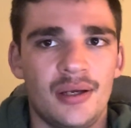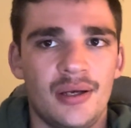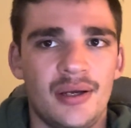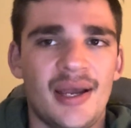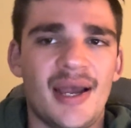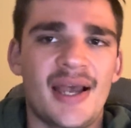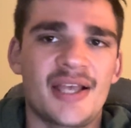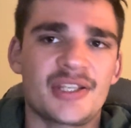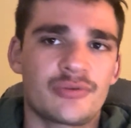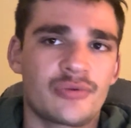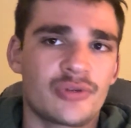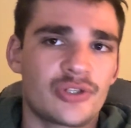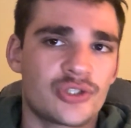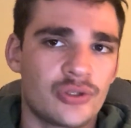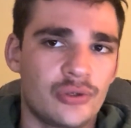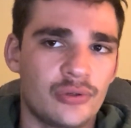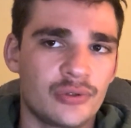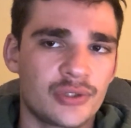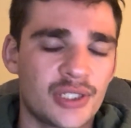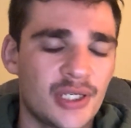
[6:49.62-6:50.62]
As a
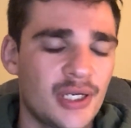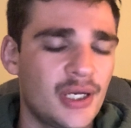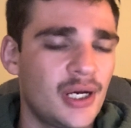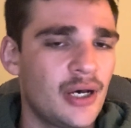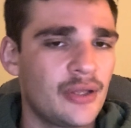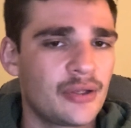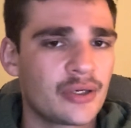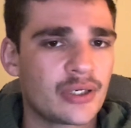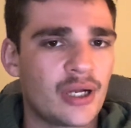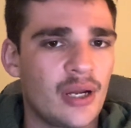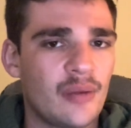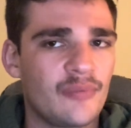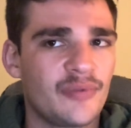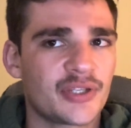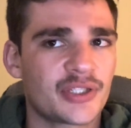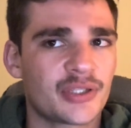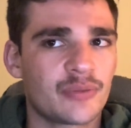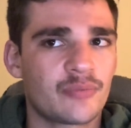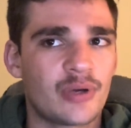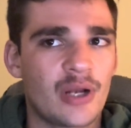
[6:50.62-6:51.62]
result, other conflicts
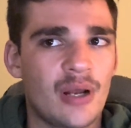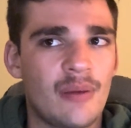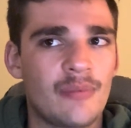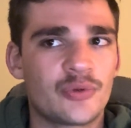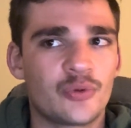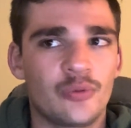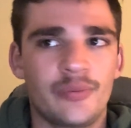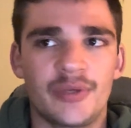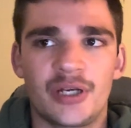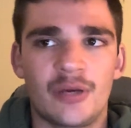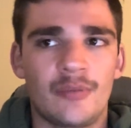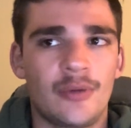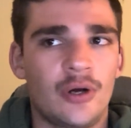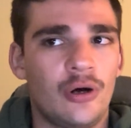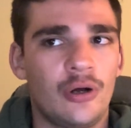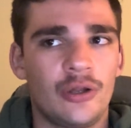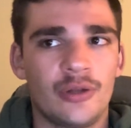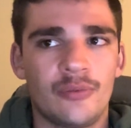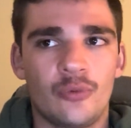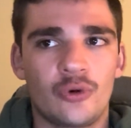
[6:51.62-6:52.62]
and problems will become all
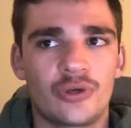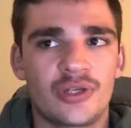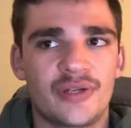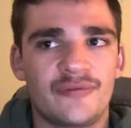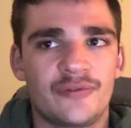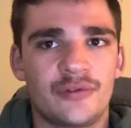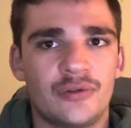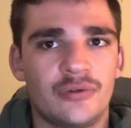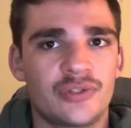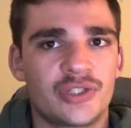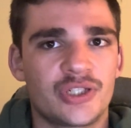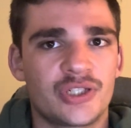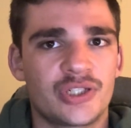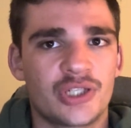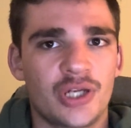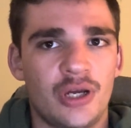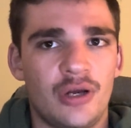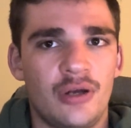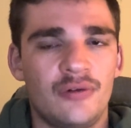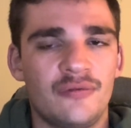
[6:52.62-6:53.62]
the more difficult to
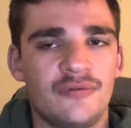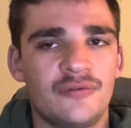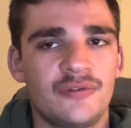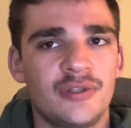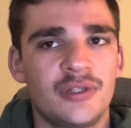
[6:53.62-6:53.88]
solve,